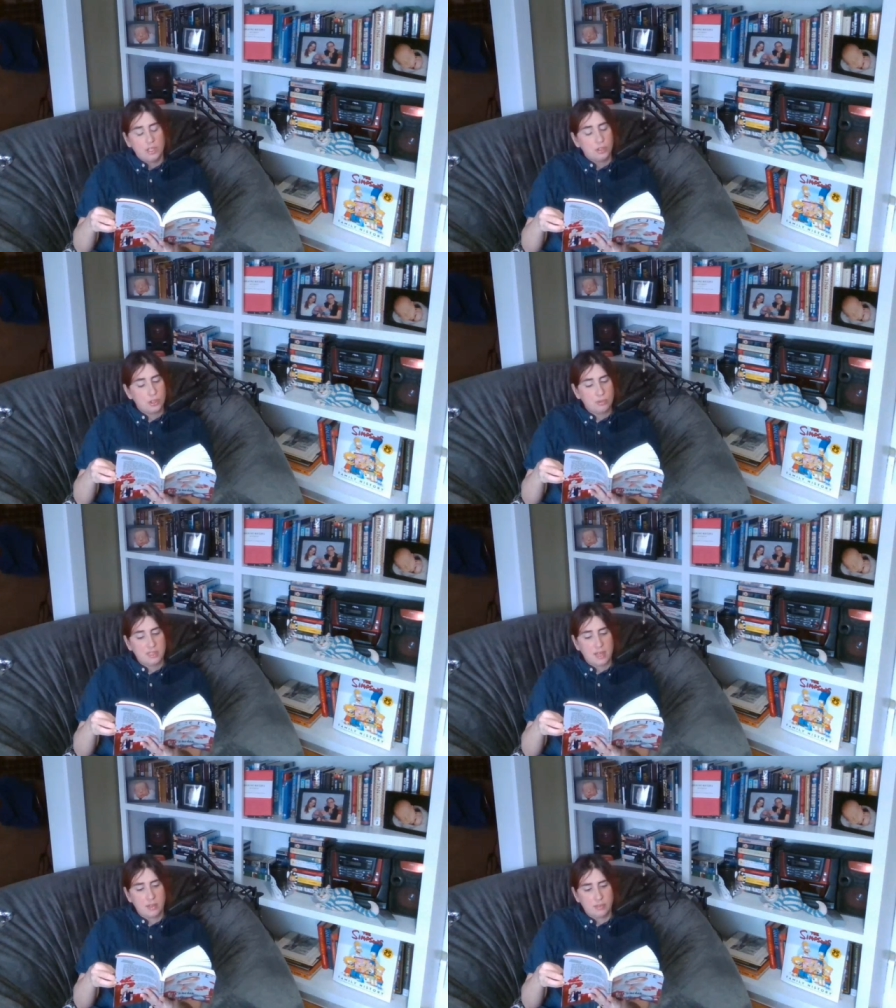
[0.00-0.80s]
She
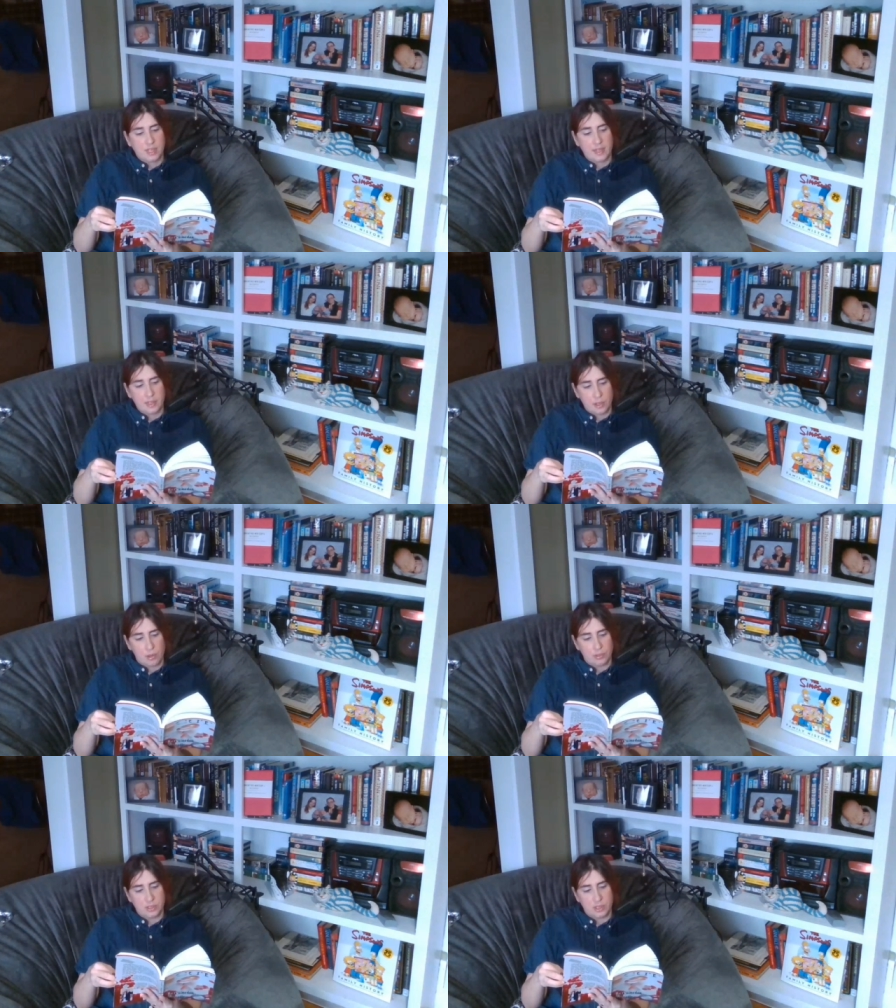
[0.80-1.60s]
was out of Diet
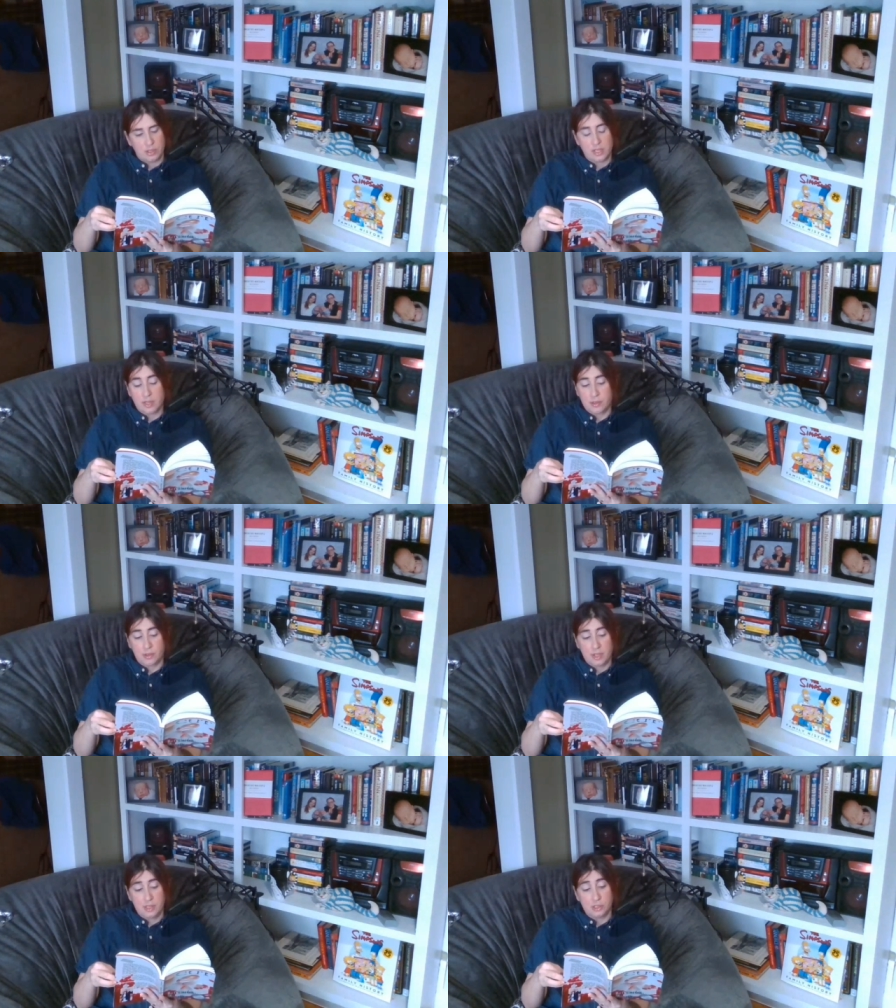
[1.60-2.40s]
Cokes. The only
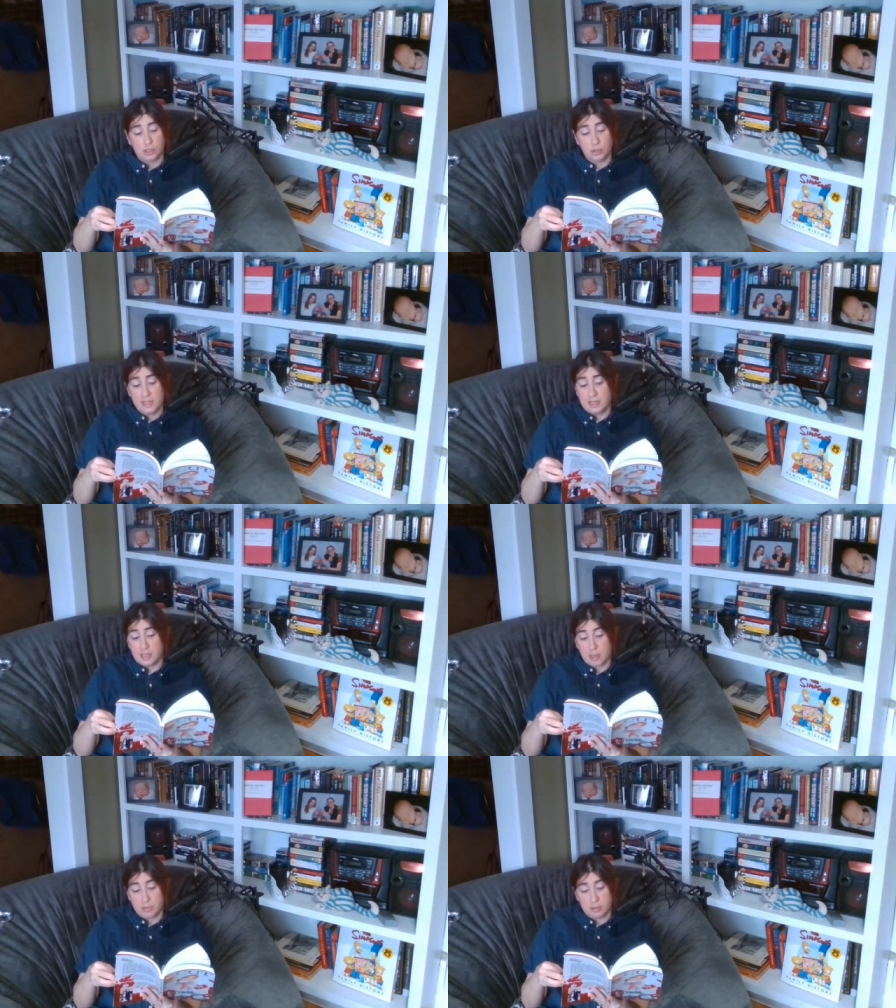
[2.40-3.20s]
other thing to drink
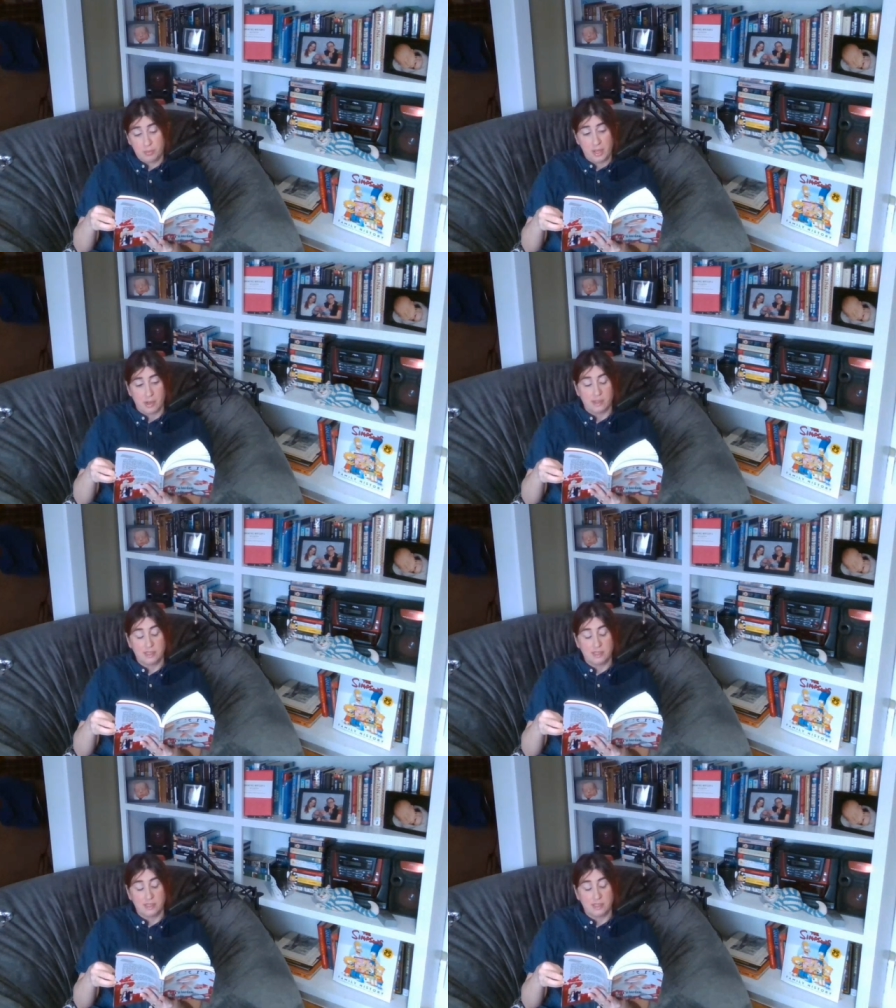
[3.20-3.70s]
in there was beer,